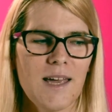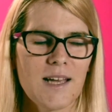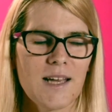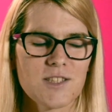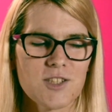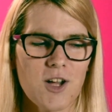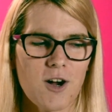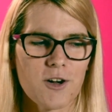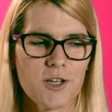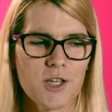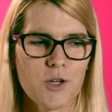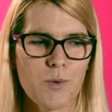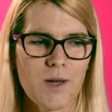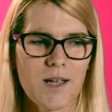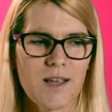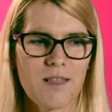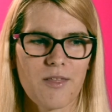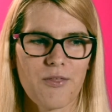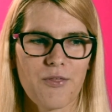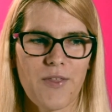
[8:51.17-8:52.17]
it's
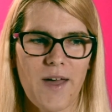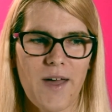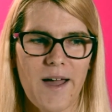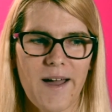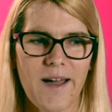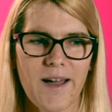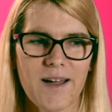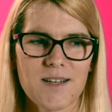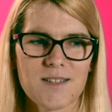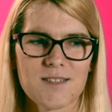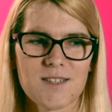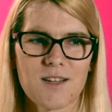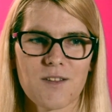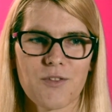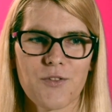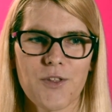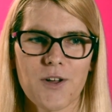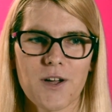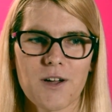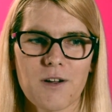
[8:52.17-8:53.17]
arguing that
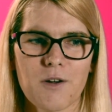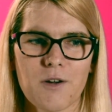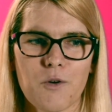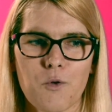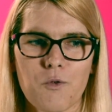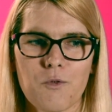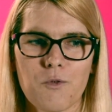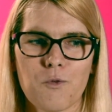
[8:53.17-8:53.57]
the